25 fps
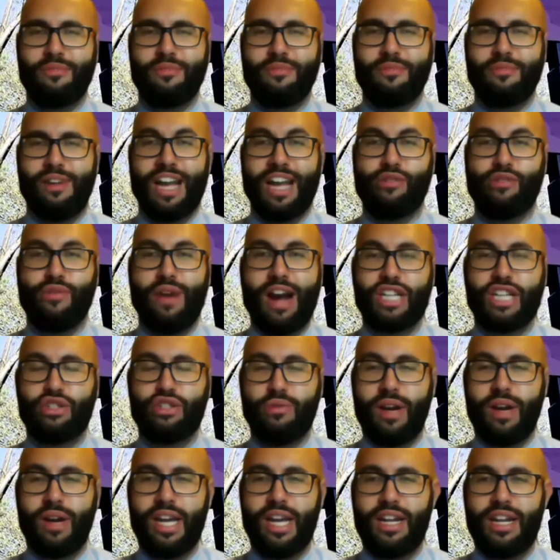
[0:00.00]
I
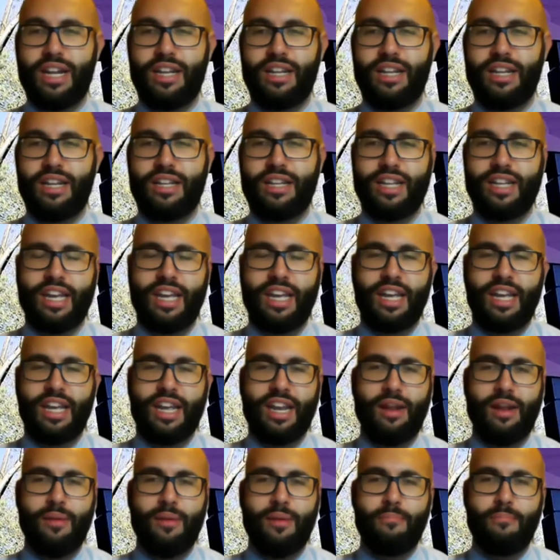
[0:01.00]
graduated
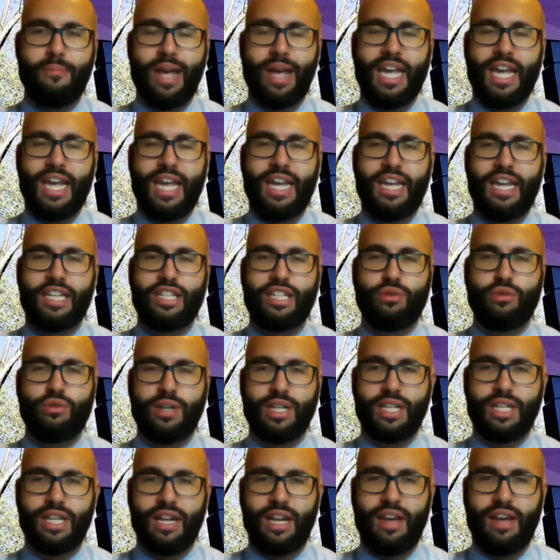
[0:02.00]
in May
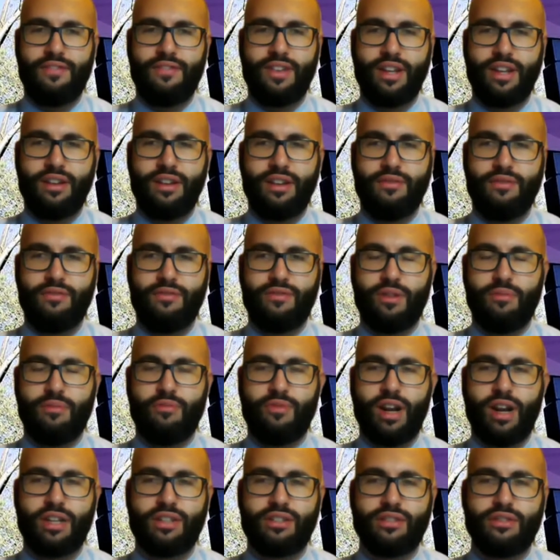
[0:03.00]
2011 from
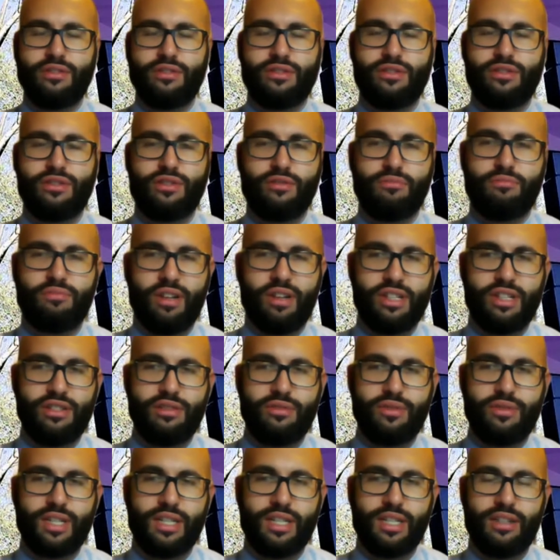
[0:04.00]
Rutgers, New
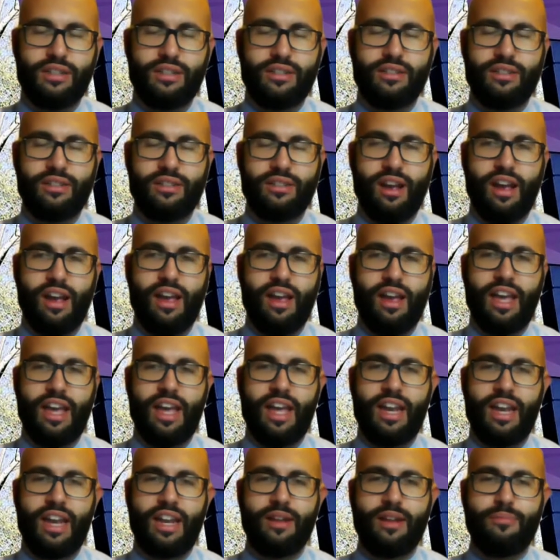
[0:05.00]
Brunswick
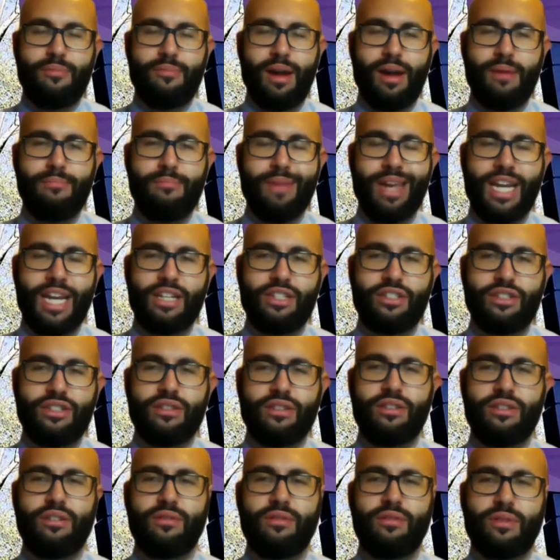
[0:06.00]
and my
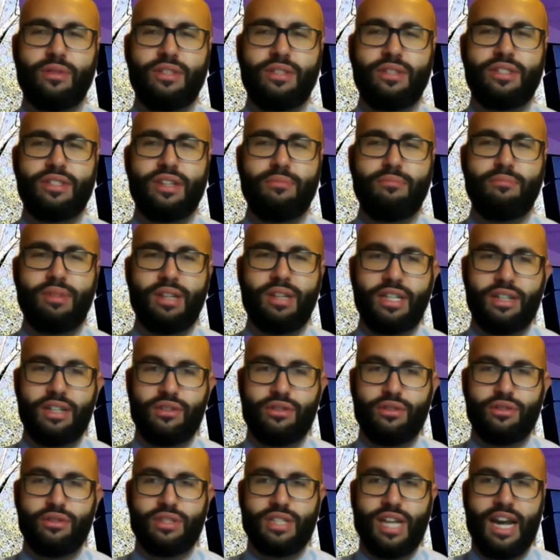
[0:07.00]
major was in
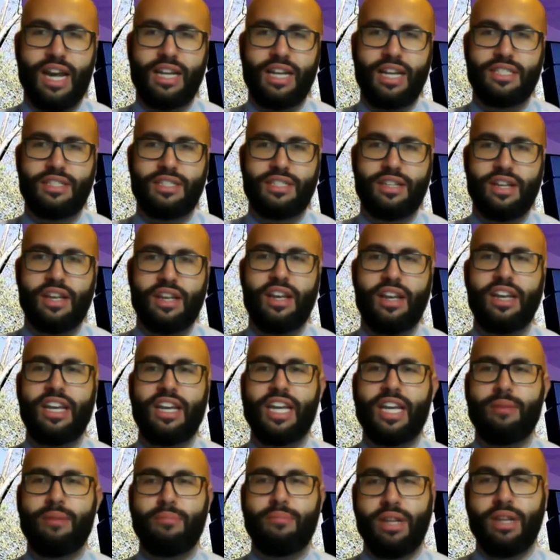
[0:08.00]
political science,
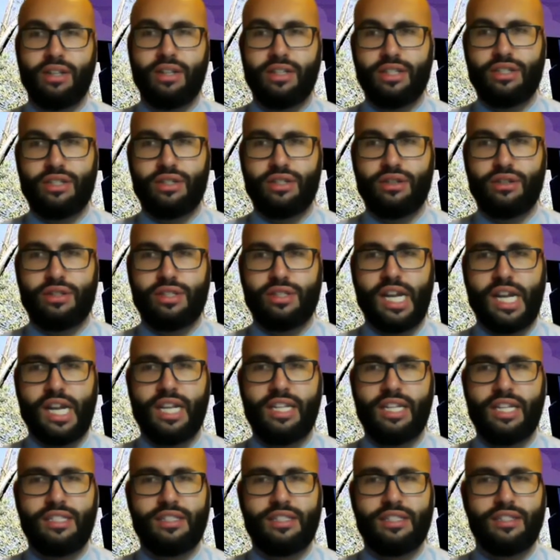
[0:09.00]
Middle Eastern
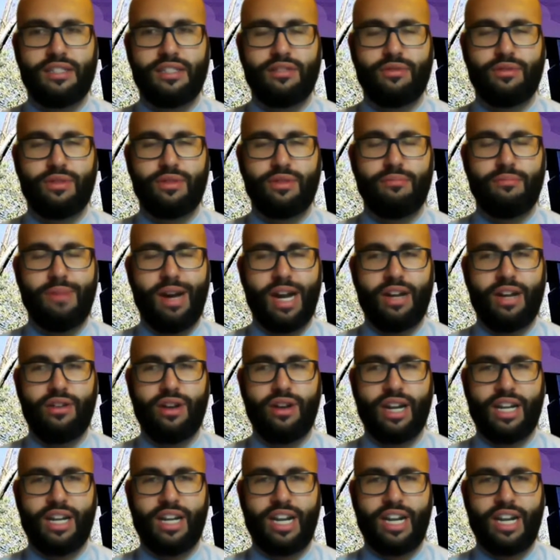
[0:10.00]
studies with a minor
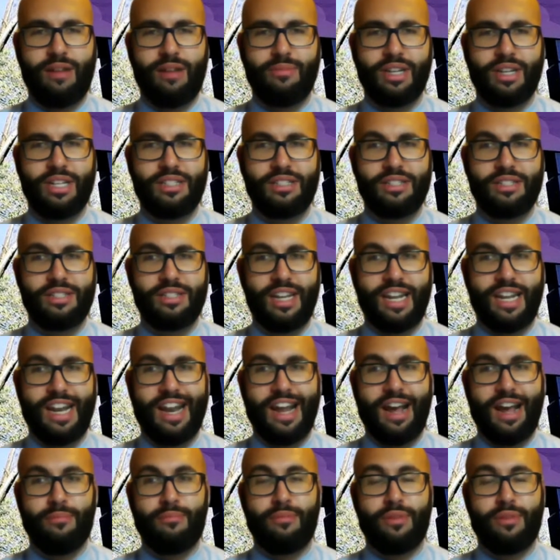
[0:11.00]
in economics. And
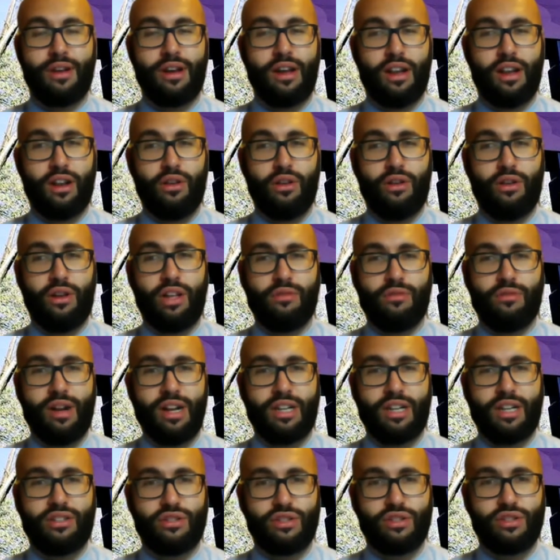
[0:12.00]
I'm a loyal
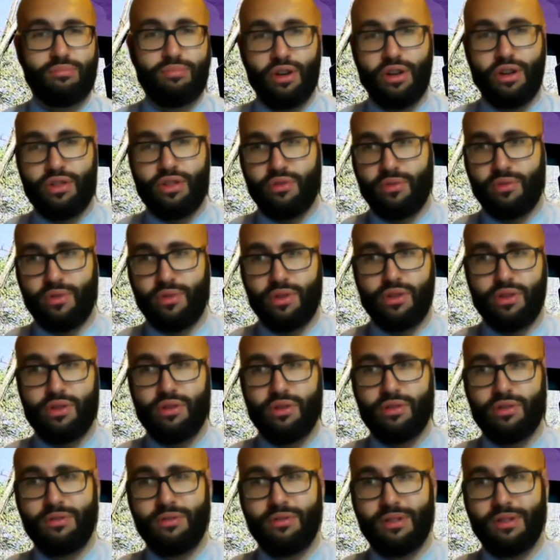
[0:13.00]
Rutgers boy through and
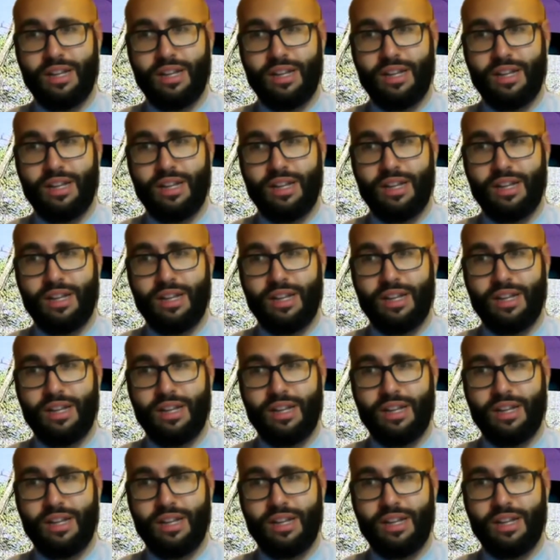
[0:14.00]
through.